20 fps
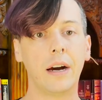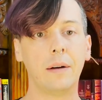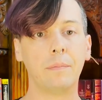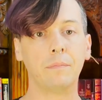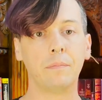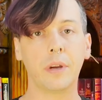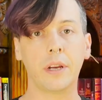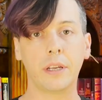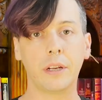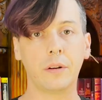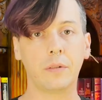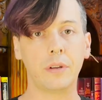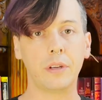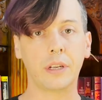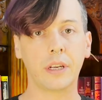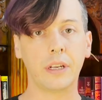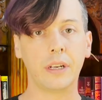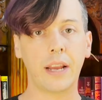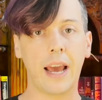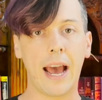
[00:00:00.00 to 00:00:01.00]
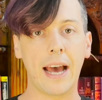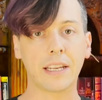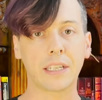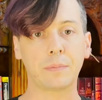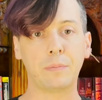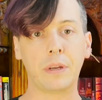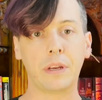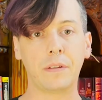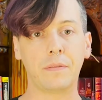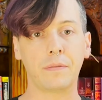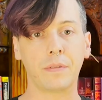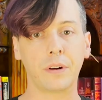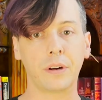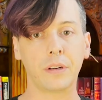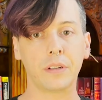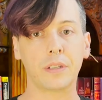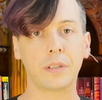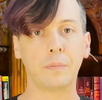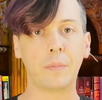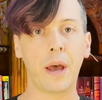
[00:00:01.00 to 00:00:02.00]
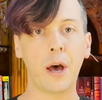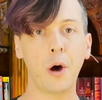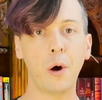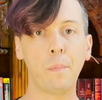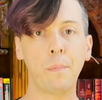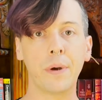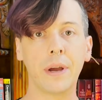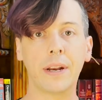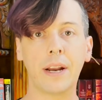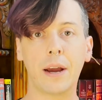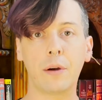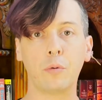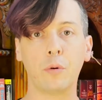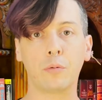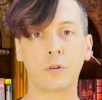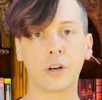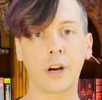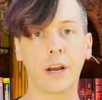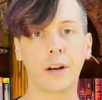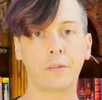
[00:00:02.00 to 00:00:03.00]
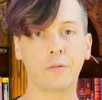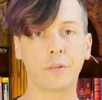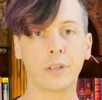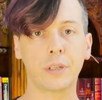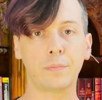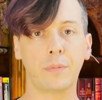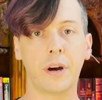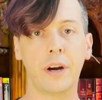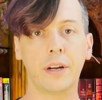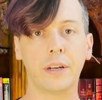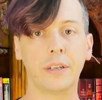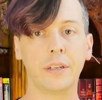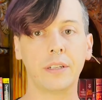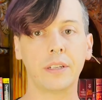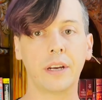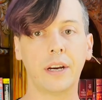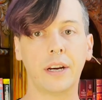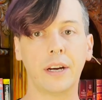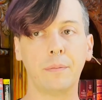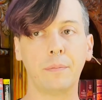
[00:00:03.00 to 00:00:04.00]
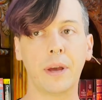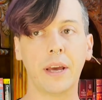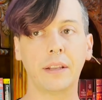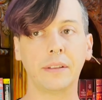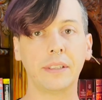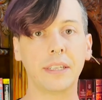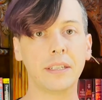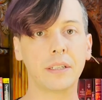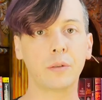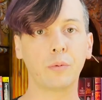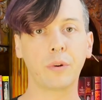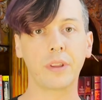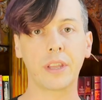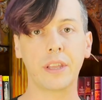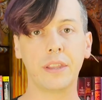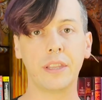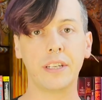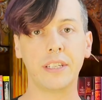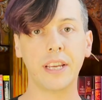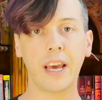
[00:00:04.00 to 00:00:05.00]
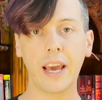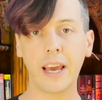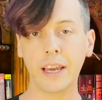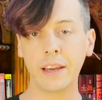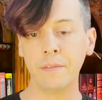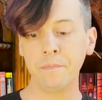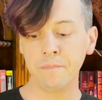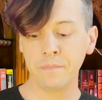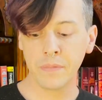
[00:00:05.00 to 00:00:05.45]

you can ask me for some help, and I will try to respond at least within the day.